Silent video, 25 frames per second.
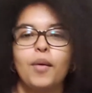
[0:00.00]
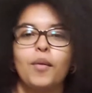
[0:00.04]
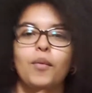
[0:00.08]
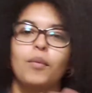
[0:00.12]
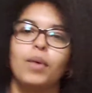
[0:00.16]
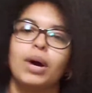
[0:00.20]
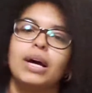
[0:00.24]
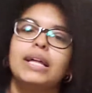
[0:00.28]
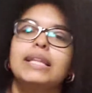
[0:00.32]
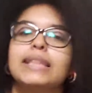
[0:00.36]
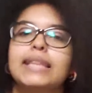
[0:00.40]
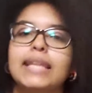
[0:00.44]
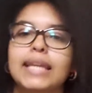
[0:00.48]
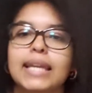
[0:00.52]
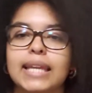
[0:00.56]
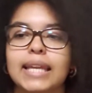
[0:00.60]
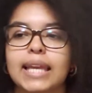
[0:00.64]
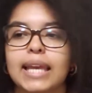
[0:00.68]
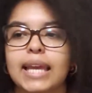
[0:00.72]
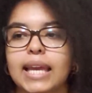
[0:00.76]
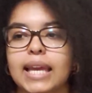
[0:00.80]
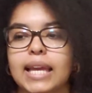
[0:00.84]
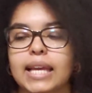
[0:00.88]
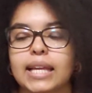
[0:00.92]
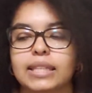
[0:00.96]
One thing
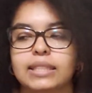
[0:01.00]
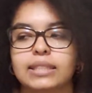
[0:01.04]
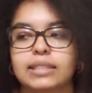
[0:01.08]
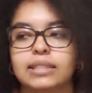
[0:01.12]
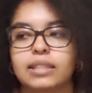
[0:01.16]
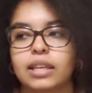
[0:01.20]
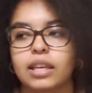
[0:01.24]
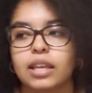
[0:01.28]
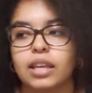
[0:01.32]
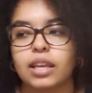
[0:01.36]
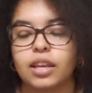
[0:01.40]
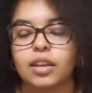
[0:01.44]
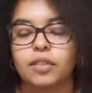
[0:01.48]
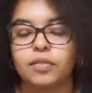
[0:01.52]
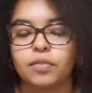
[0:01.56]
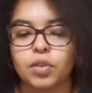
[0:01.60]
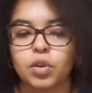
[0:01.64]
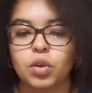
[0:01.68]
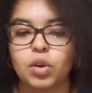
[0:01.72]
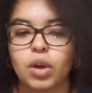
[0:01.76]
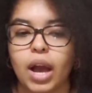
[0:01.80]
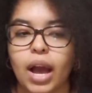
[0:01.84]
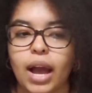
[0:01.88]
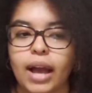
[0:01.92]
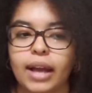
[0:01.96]
is, if
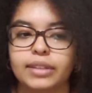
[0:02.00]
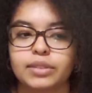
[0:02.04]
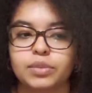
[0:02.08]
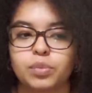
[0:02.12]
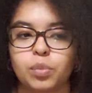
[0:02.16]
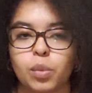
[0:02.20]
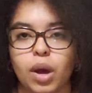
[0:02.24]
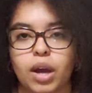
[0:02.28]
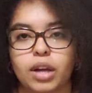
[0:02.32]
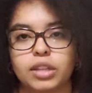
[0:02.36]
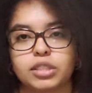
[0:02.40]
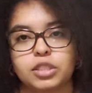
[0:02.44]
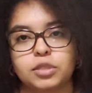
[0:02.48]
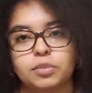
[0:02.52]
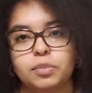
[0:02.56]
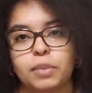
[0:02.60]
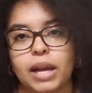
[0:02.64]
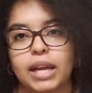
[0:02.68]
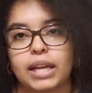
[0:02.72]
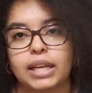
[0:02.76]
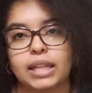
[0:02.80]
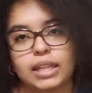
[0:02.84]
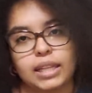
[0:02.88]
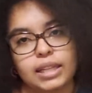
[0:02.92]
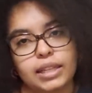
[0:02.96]
you guys watched
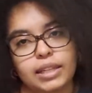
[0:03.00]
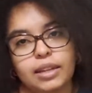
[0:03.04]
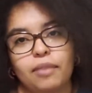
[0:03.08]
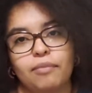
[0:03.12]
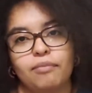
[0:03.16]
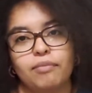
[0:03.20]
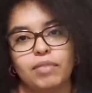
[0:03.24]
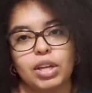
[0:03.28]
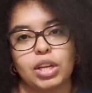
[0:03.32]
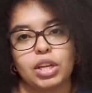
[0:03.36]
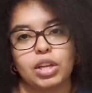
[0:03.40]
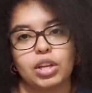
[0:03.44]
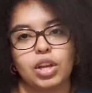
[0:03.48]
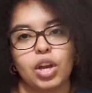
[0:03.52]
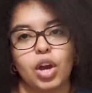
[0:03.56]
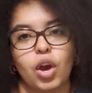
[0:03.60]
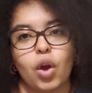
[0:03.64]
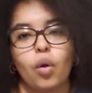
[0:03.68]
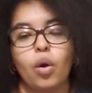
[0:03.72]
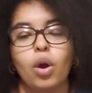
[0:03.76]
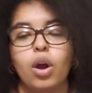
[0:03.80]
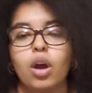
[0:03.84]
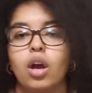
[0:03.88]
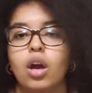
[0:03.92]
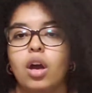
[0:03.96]
my cleanup
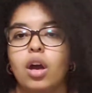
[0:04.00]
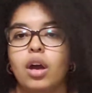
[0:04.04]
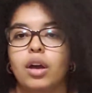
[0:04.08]
video,